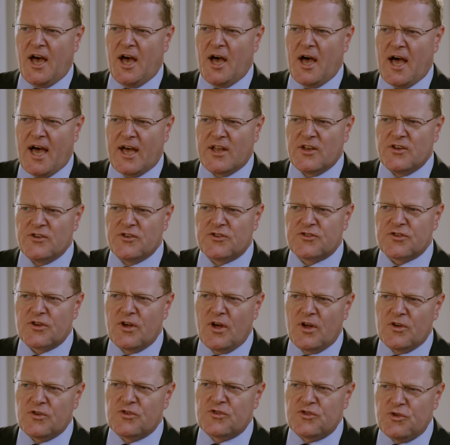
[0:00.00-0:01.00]

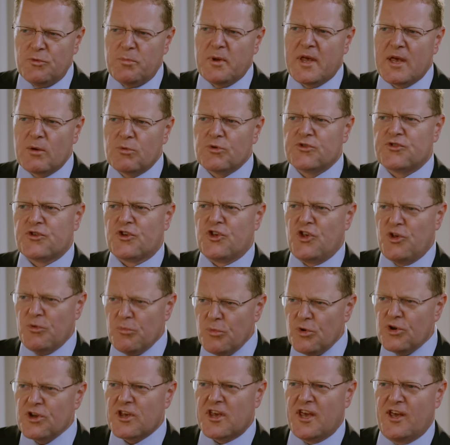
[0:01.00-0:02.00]
And to be able to
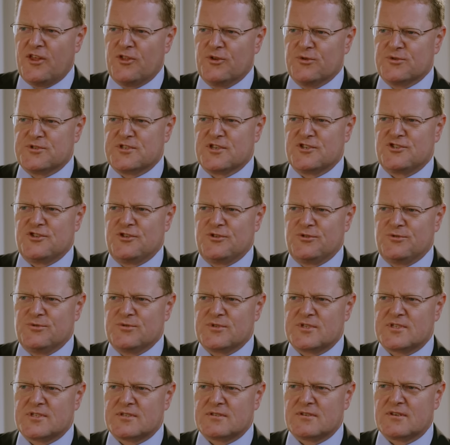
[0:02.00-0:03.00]
communicate those
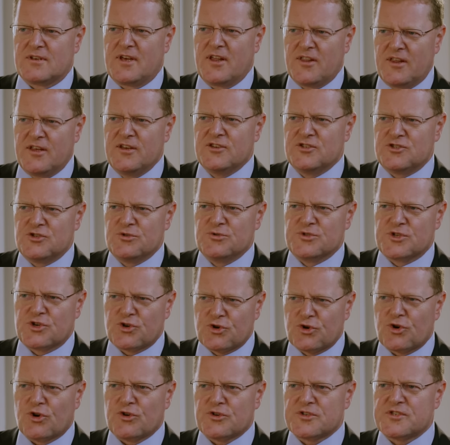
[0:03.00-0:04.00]
issues, get the issues
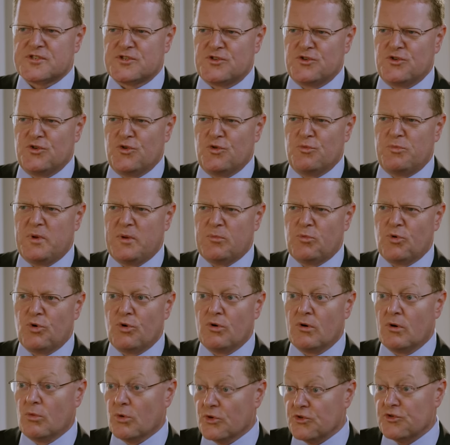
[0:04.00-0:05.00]
across to people
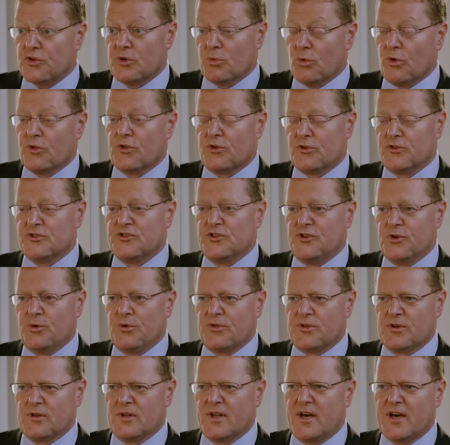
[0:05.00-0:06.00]
who are wondering what they're going to do
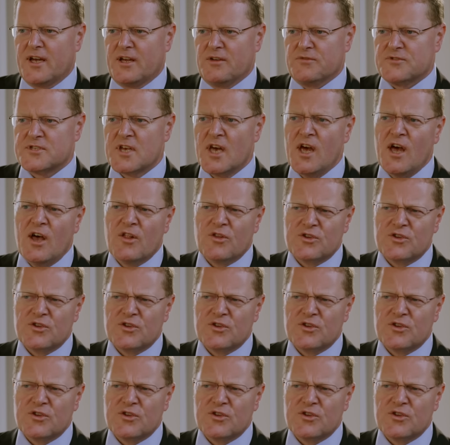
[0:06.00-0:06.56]
with their lives,